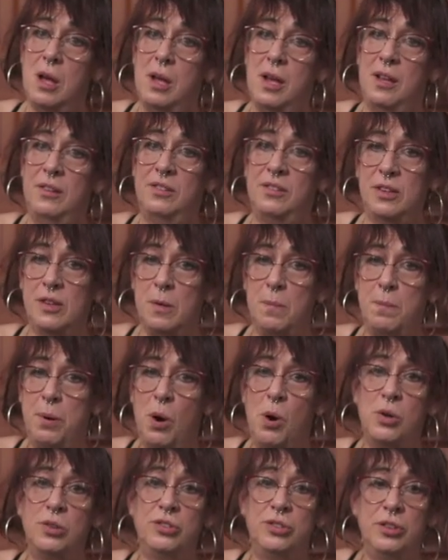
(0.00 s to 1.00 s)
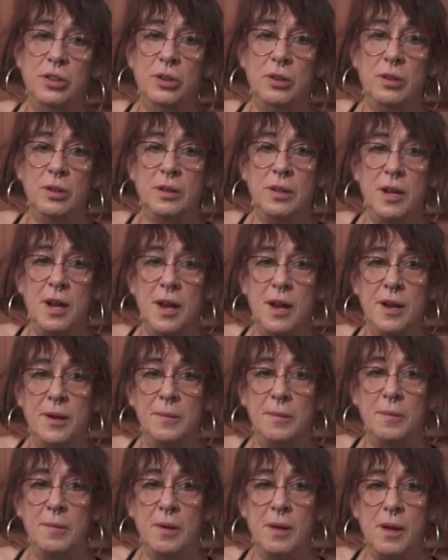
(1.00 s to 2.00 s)
is the composer,
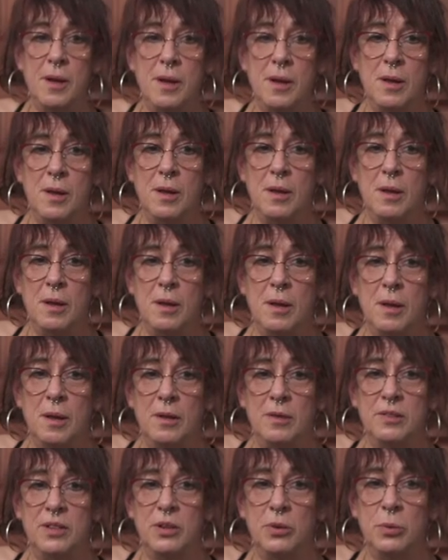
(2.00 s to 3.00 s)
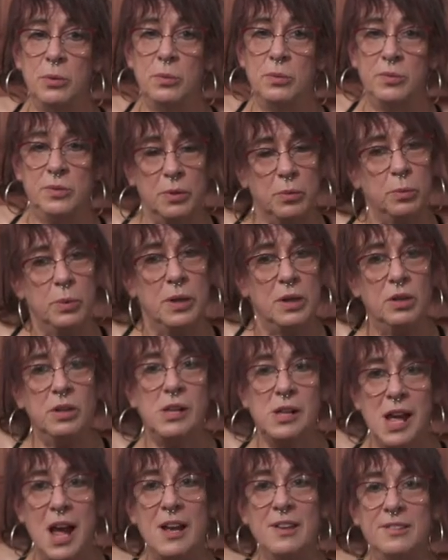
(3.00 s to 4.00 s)
and the real
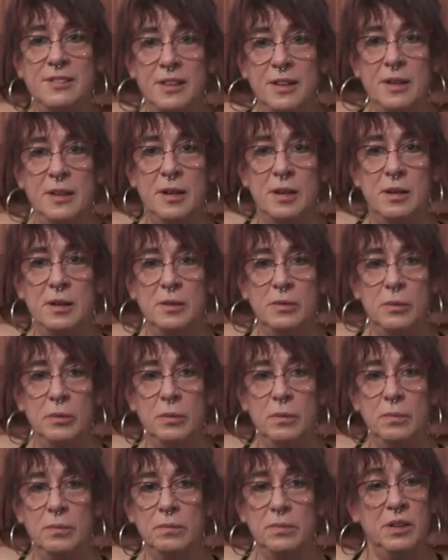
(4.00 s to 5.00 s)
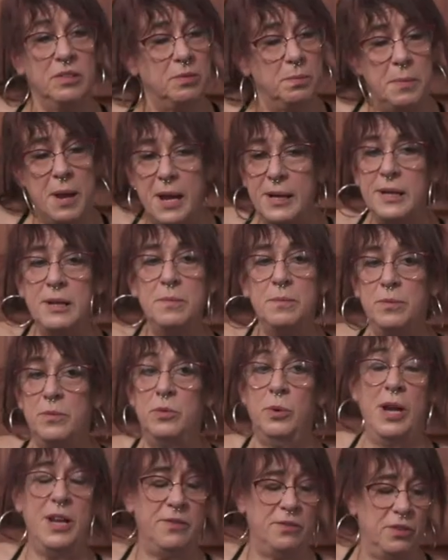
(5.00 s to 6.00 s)
classic, there's many
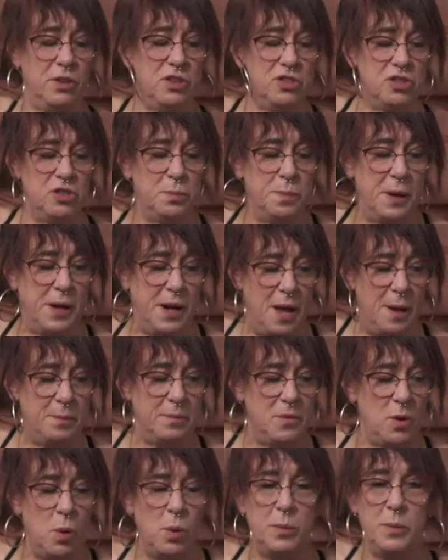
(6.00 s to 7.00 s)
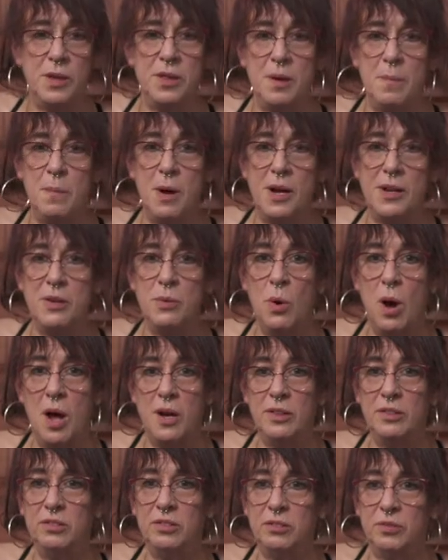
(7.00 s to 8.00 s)
great versions, but I'm going with the Muddy
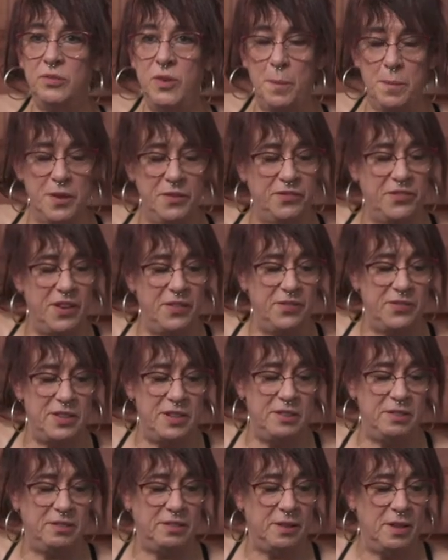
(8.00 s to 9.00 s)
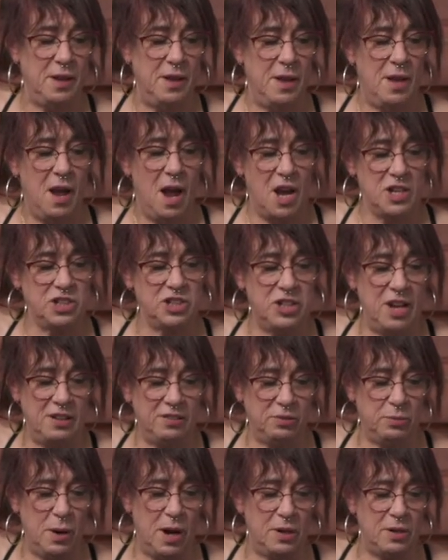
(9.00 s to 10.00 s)
Waters from the 50s on
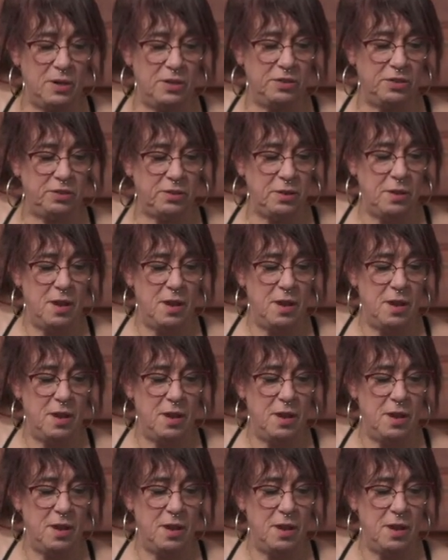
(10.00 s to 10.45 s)
Chess Records.